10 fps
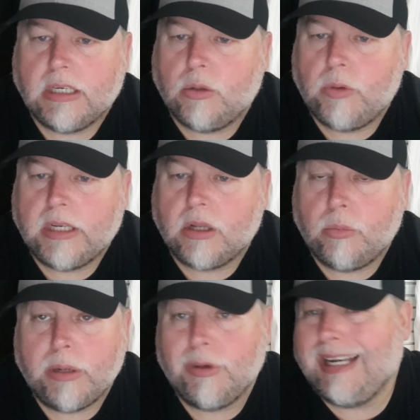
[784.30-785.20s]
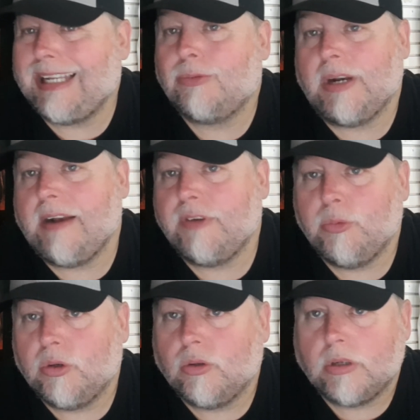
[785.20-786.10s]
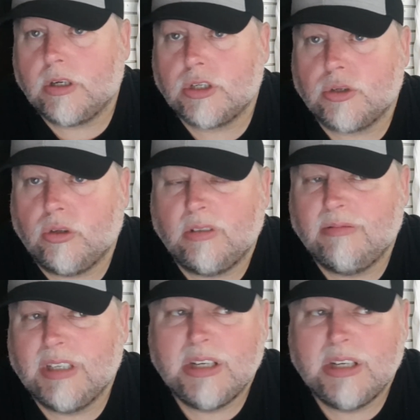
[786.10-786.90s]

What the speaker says: in the window. We were linked with everyone under the sun.